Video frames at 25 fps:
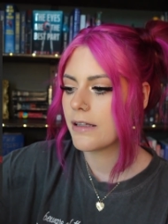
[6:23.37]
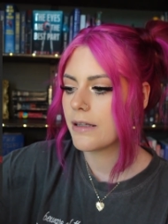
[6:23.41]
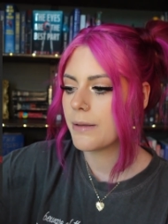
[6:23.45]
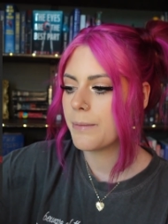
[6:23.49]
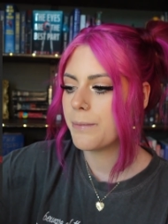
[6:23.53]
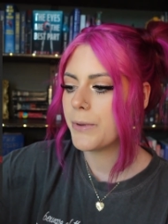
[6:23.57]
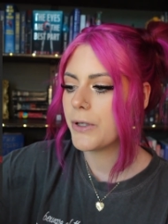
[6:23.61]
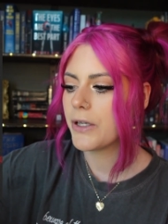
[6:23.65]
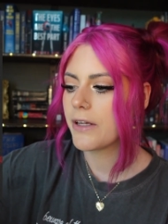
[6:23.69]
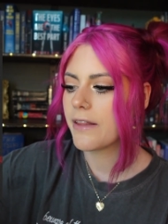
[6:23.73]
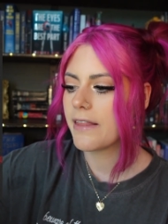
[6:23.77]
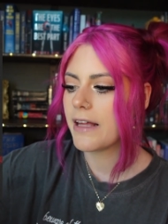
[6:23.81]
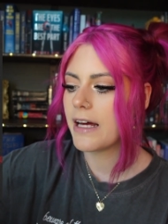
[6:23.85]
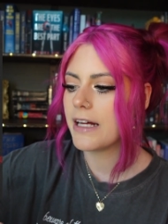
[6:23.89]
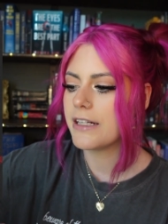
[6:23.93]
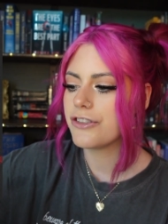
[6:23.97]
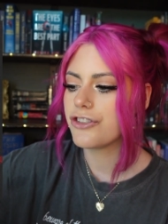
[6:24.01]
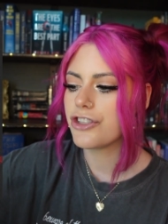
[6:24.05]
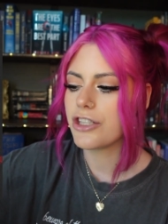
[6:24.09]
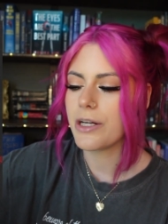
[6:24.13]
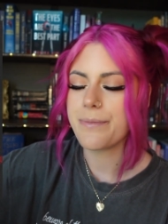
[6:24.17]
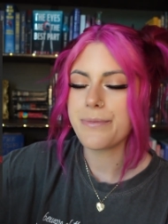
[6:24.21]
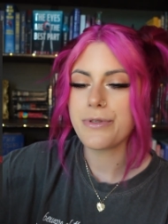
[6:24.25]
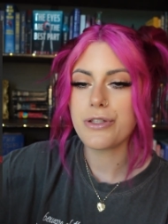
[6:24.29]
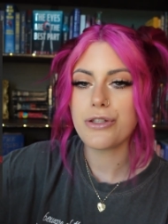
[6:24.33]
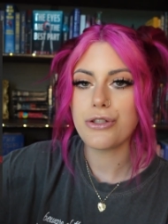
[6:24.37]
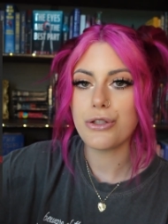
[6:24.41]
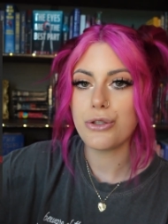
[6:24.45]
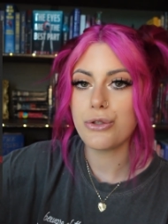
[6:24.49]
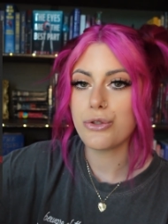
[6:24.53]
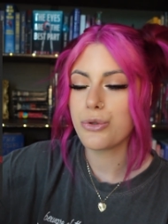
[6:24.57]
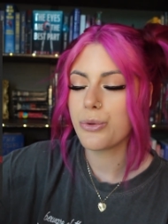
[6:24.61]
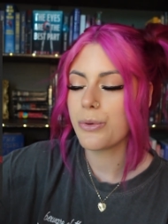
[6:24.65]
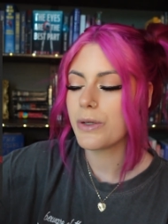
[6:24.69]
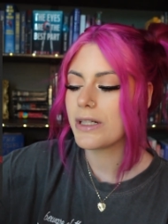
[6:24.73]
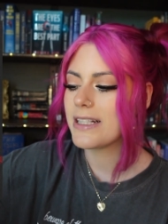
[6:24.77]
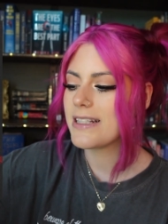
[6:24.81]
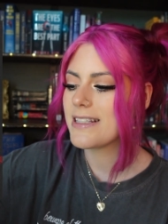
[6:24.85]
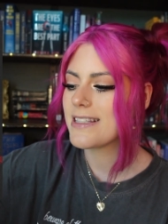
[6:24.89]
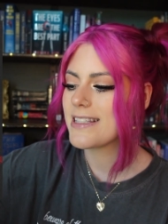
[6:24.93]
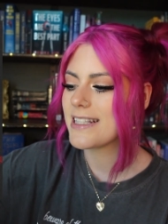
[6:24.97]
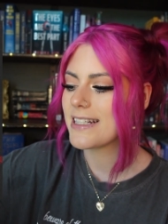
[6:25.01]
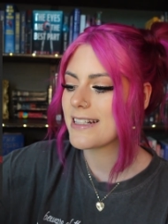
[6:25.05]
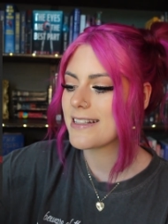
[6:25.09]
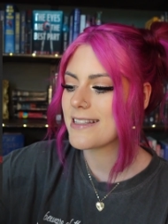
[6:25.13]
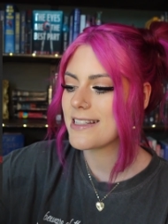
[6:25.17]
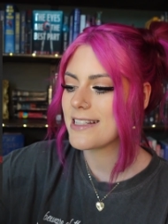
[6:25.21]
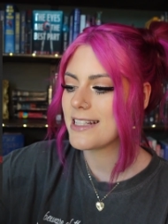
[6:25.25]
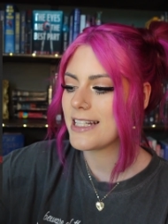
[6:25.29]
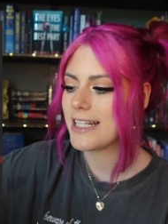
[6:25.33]
The book then jumps to
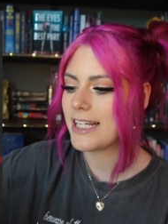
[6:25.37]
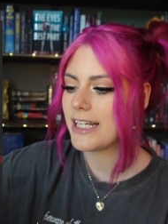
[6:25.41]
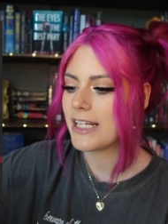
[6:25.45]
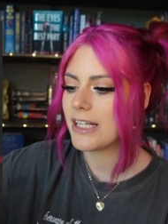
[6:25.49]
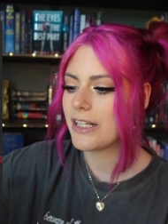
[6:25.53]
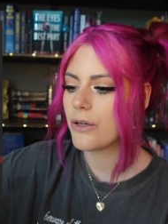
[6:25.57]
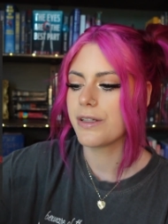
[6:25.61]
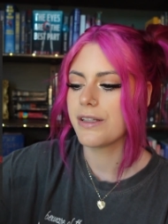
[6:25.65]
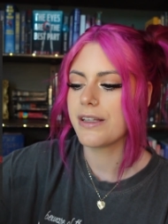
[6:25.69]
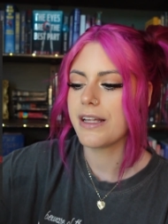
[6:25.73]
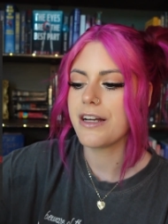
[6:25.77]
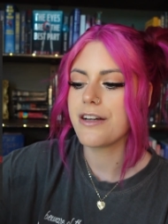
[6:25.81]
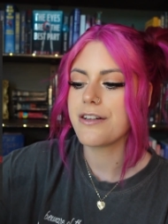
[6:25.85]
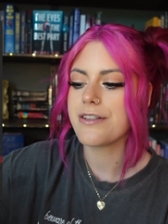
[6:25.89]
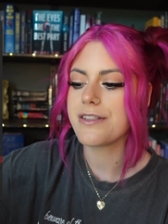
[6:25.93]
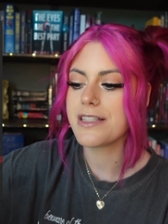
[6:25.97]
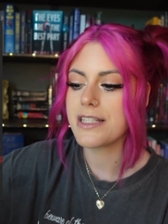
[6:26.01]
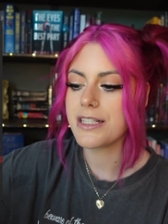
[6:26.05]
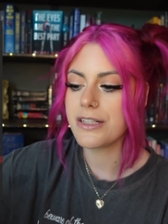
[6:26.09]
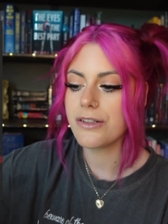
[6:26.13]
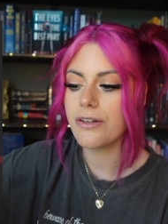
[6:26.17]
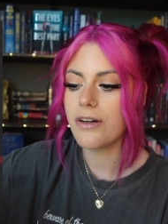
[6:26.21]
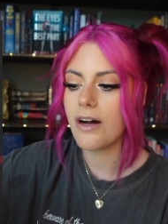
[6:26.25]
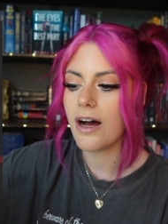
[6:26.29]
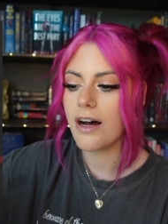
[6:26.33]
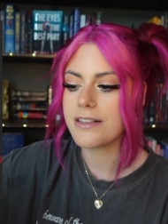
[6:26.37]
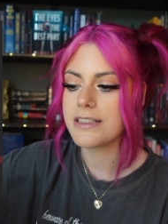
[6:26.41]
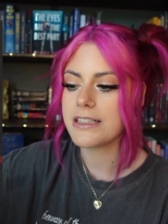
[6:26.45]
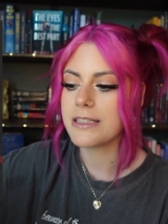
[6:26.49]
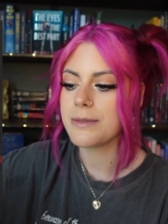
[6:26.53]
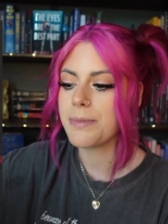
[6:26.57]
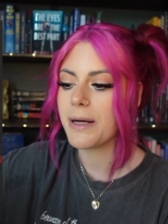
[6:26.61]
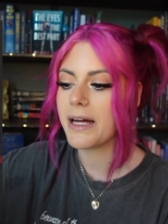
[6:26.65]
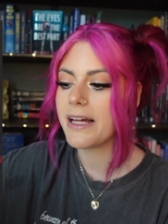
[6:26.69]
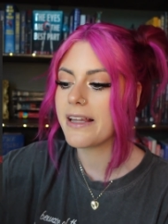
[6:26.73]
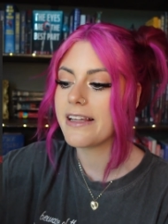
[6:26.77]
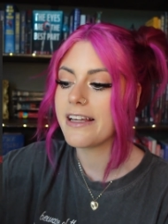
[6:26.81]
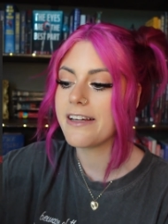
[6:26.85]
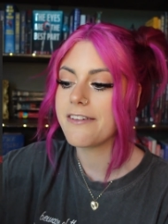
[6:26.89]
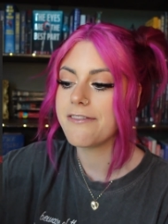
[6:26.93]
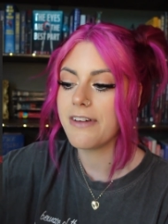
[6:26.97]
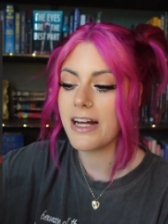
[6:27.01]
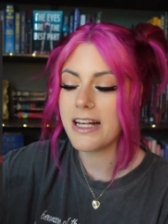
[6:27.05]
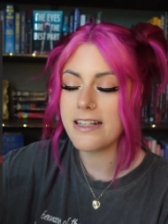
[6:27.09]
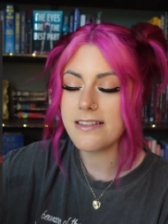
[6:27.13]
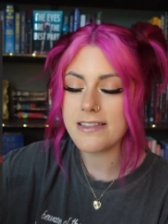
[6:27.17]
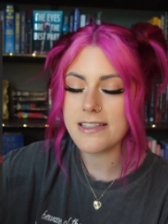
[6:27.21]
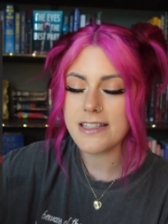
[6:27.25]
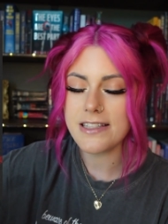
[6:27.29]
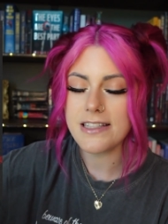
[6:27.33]
2016, where they are still haunted by the
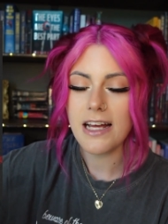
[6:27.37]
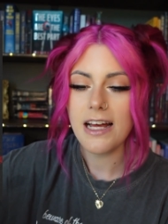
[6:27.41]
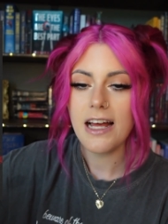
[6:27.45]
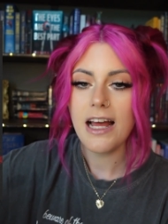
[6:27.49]
events